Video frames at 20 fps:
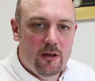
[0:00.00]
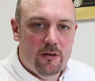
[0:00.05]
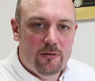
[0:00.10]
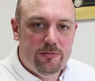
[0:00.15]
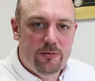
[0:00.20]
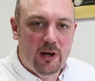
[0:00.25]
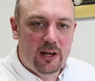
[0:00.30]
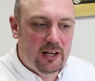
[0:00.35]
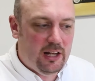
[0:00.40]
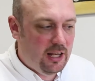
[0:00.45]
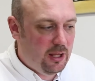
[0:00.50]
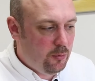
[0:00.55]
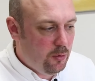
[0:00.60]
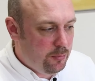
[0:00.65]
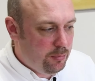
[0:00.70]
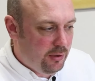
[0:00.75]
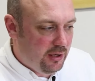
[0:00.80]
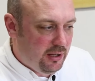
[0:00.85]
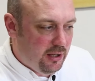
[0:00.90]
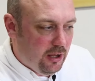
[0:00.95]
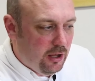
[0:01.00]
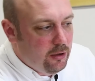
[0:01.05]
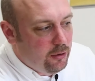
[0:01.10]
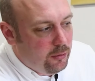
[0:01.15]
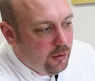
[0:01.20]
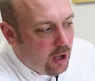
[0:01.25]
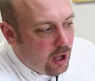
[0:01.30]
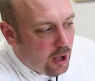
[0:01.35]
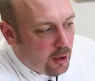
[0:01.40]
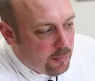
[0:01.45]
Finally, we bring
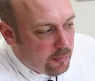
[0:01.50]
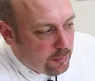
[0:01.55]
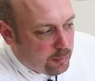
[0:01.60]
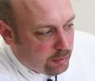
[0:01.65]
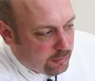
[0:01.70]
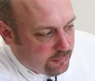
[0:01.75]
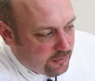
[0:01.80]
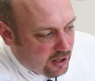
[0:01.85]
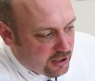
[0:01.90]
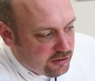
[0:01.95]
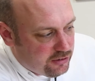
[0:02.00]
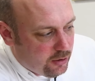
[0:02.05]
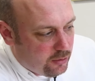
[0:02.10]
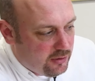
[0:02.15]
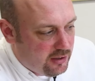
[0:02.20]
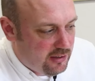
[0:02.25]
you the Professional.